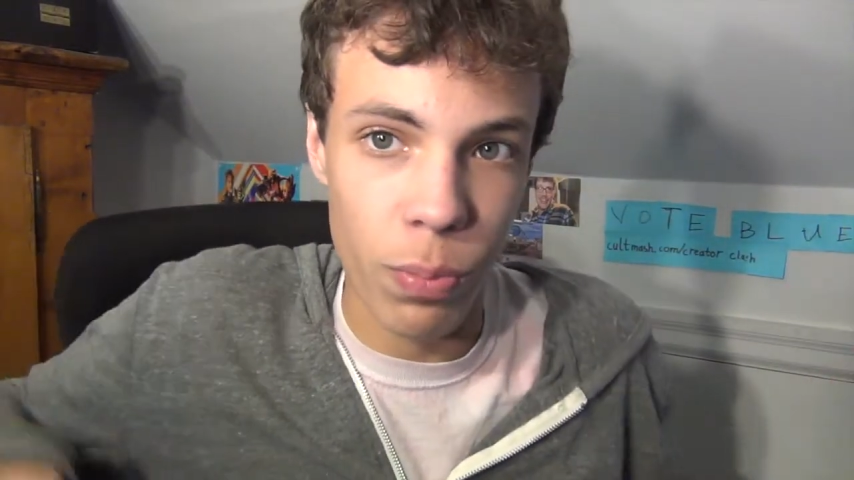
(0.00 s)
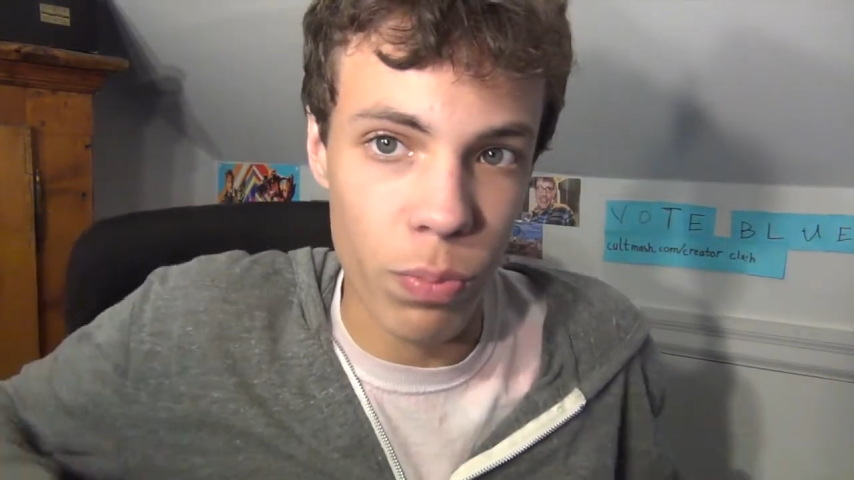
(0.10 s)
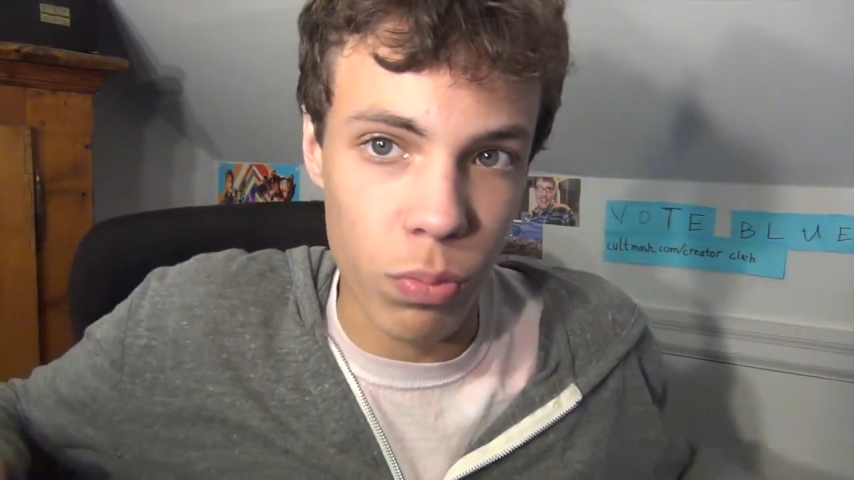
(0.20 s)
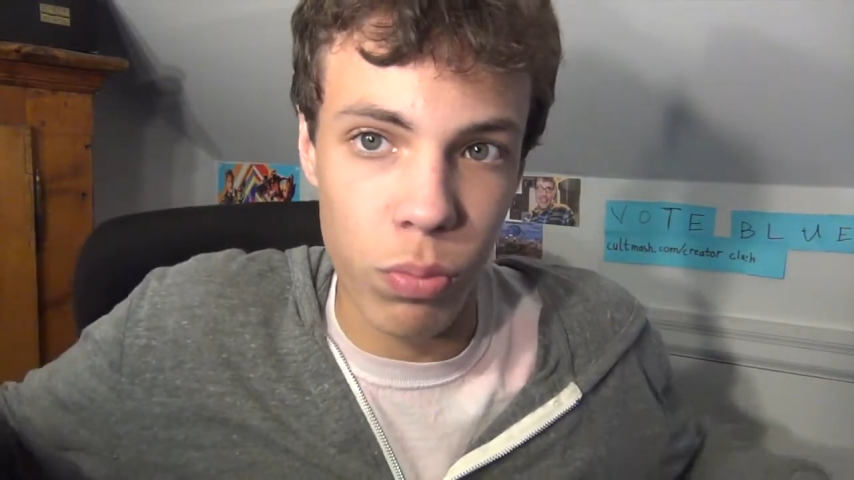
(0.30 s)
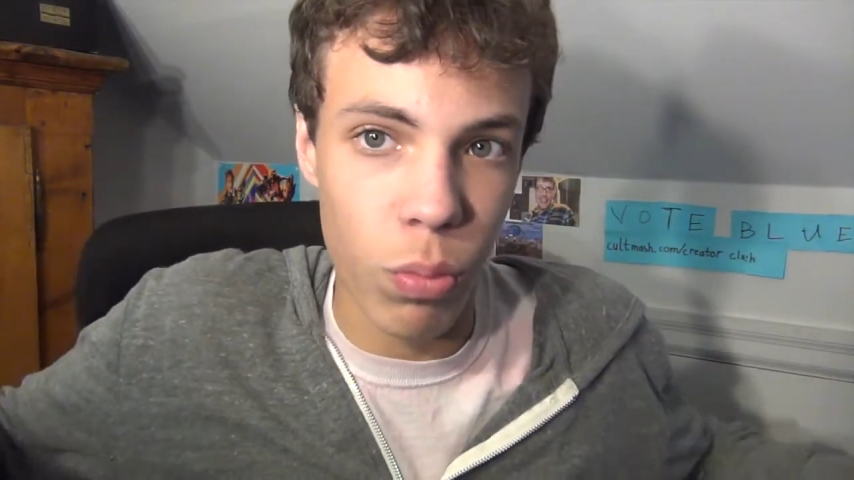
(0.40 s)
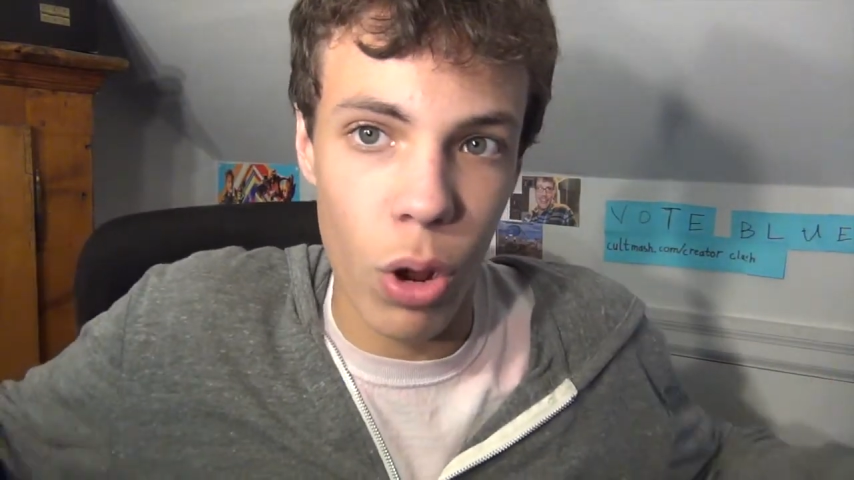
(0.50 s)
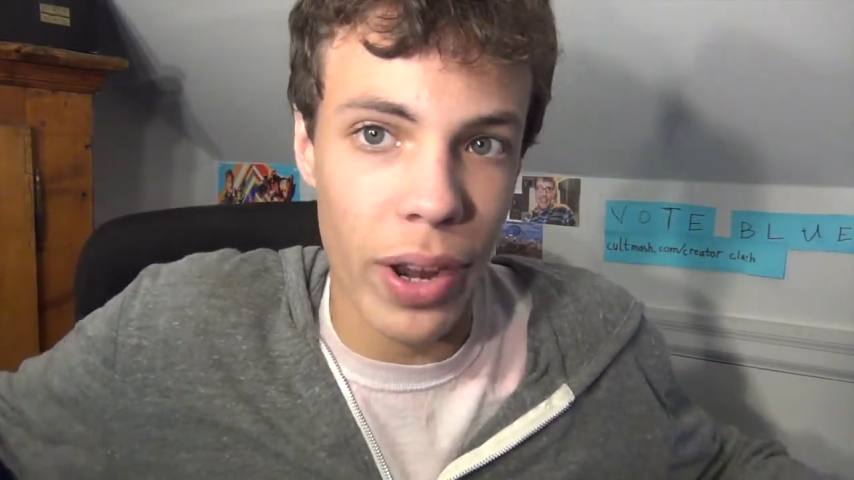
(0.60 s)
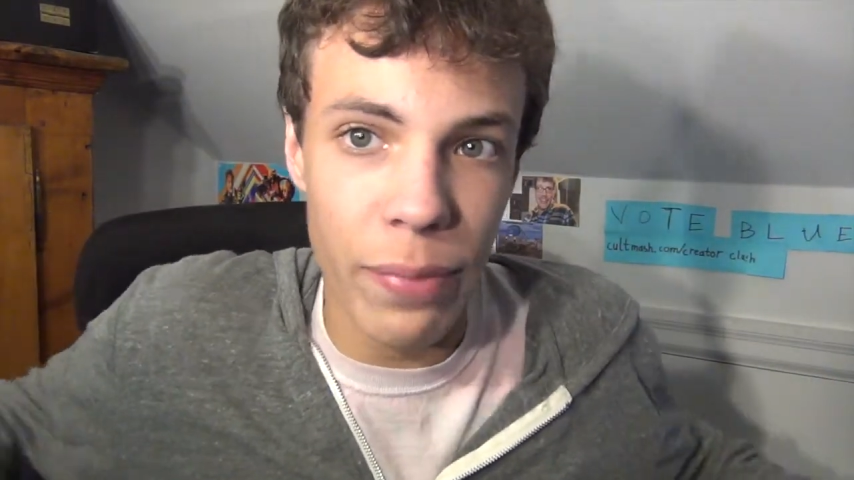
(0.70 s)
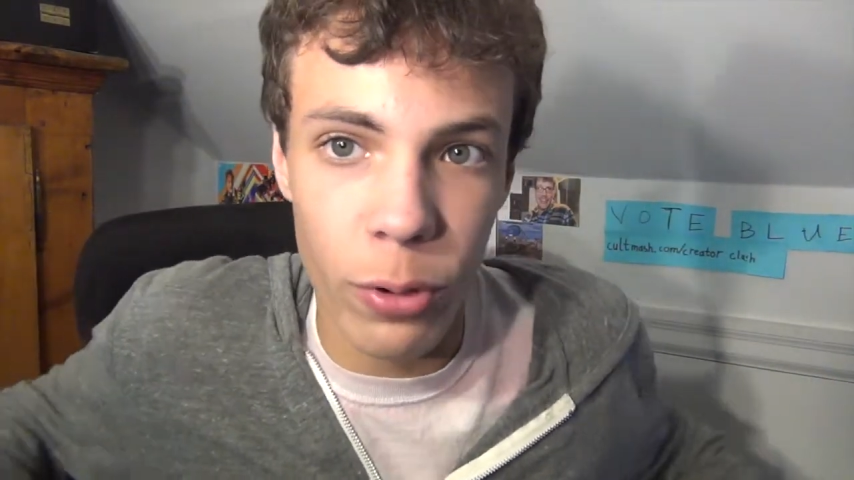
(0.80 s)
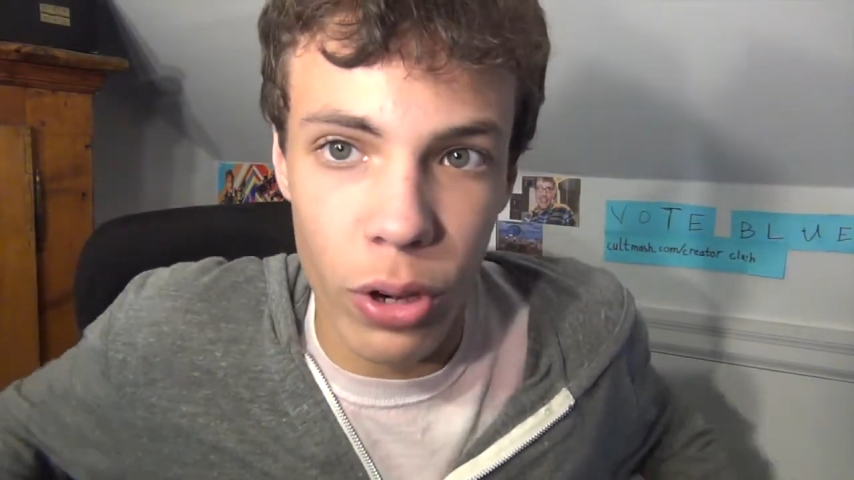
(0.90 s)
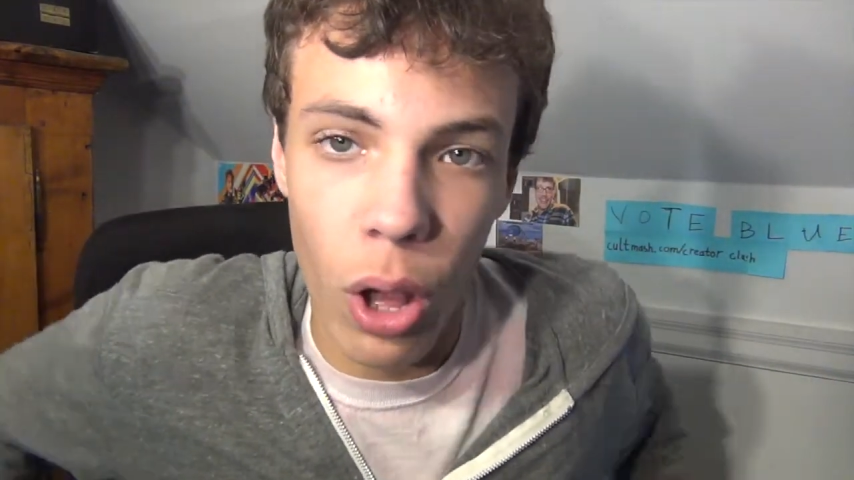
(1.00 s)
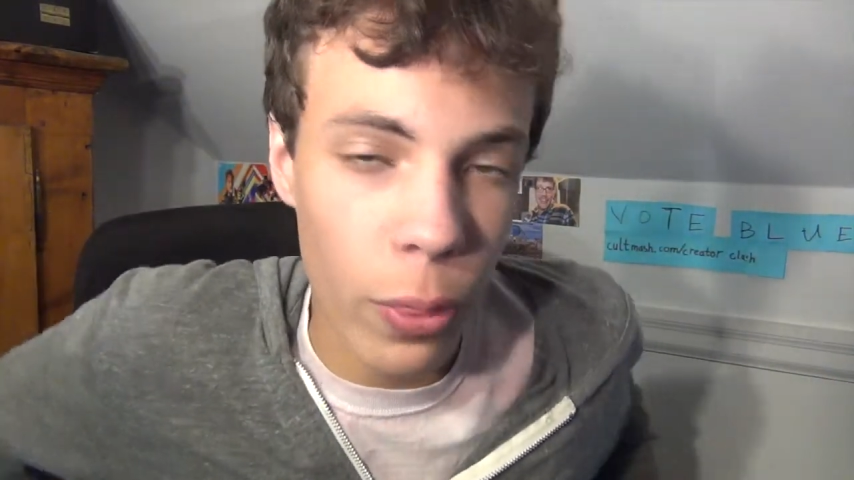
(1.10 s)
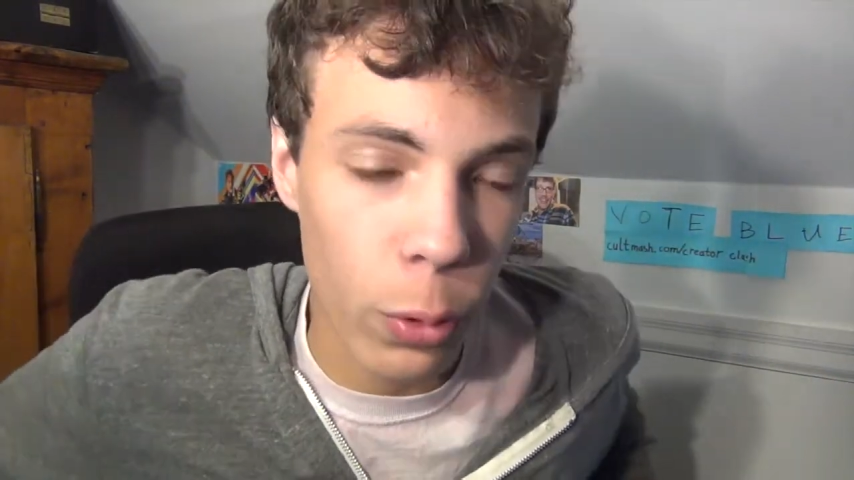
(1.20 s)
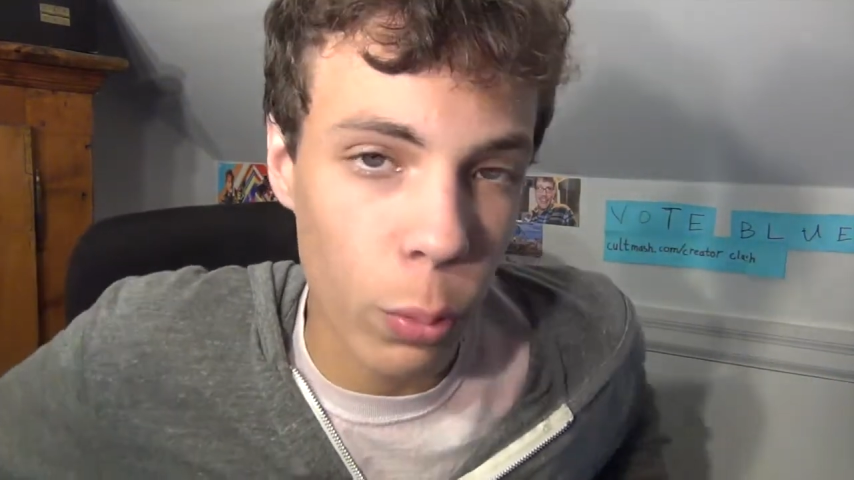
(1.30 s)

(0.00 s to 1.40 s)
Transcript: whatever other